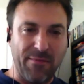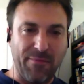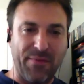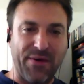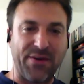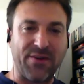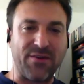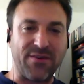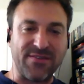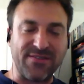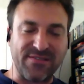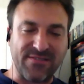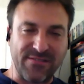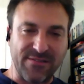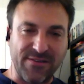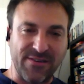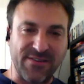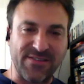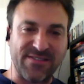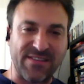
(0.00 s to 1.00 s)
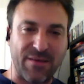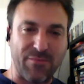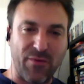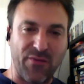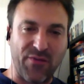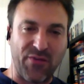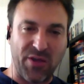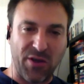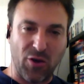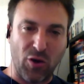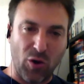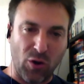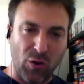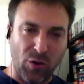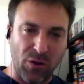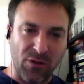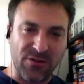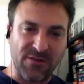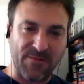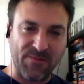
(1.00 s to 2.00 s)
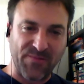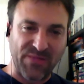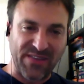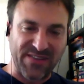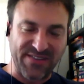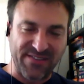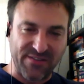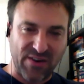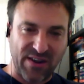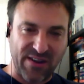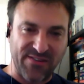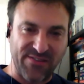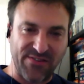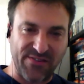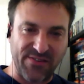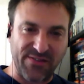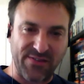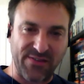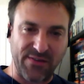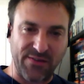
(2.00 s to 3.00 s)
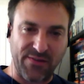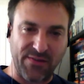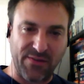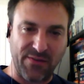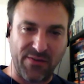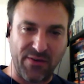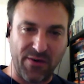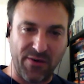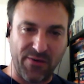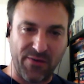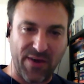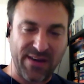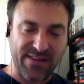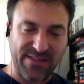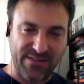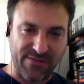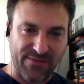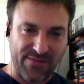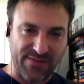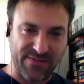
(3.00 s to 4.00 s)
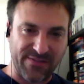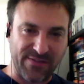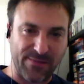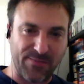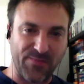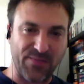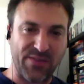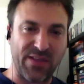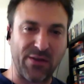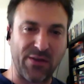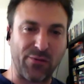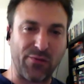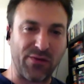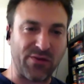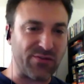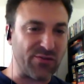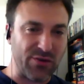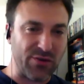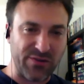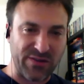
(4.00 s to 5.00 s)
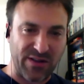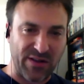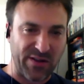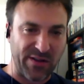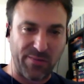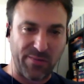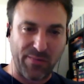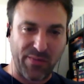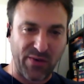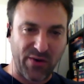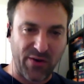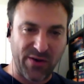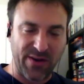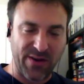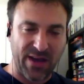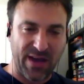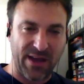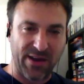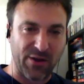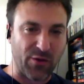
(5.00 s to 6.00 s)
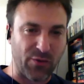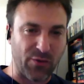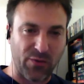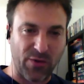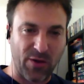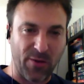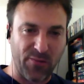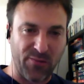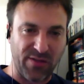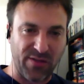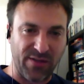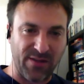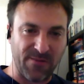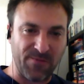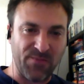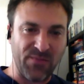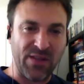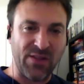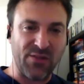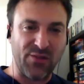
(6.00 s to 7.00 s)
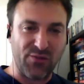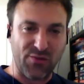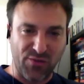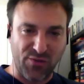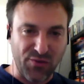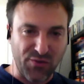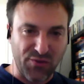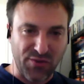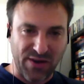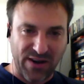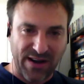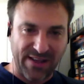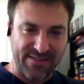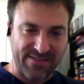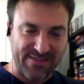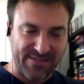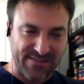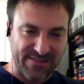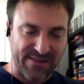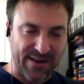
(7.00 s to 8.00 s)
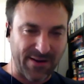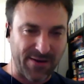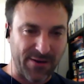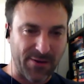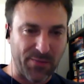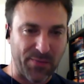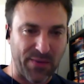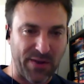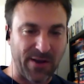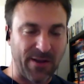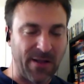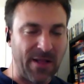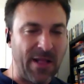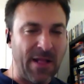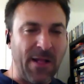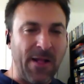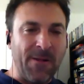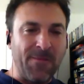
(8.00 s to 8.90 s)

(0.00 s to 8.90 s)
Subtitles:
but also some of the old structures of activism that were totally bought and co-opted to neutralize the struggle. But